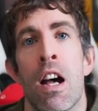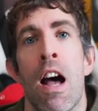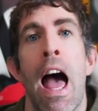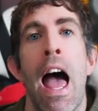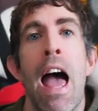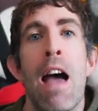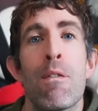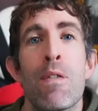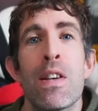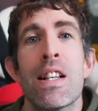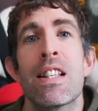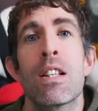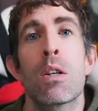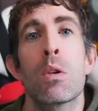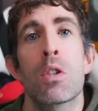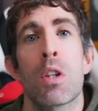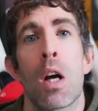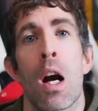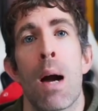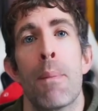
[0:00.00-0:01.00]
every single
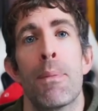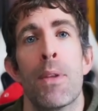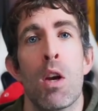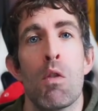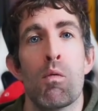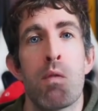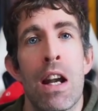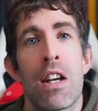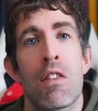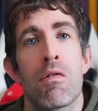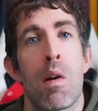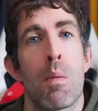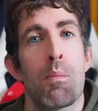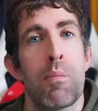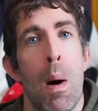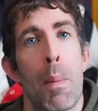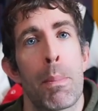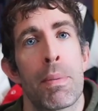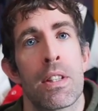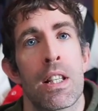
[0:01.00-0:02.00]
time that you render a
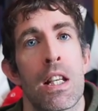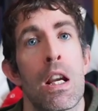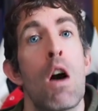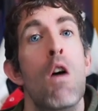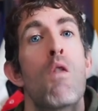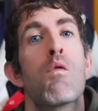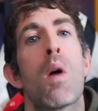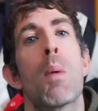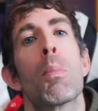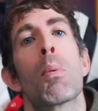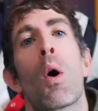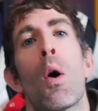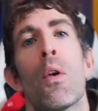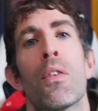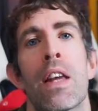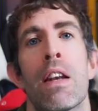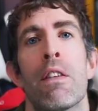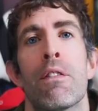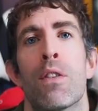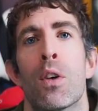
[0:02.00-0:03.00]
property from
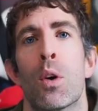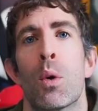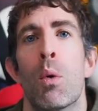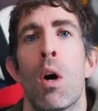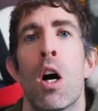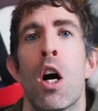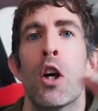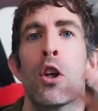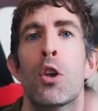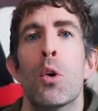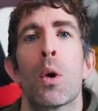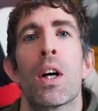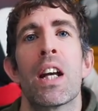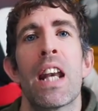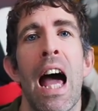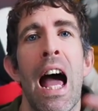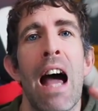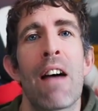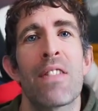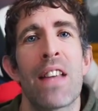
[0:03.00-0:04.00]
Contentful, you're going to
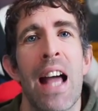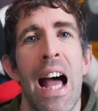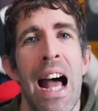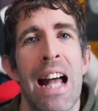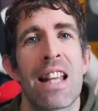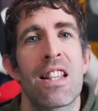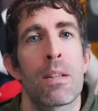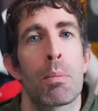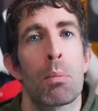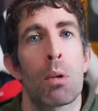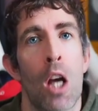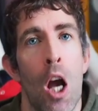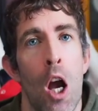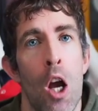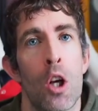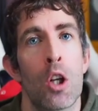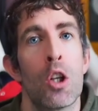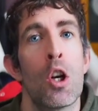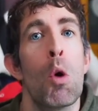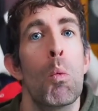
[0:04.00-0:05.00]
have to add some
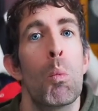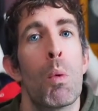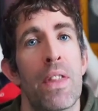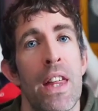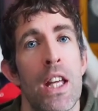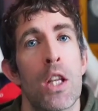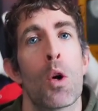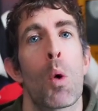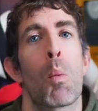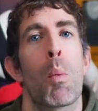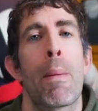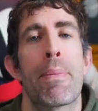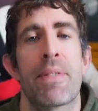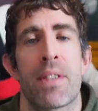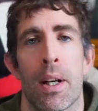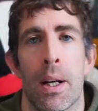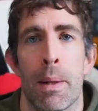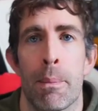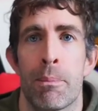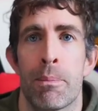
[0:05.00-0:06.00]
code within your
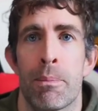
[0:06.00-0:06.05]
website.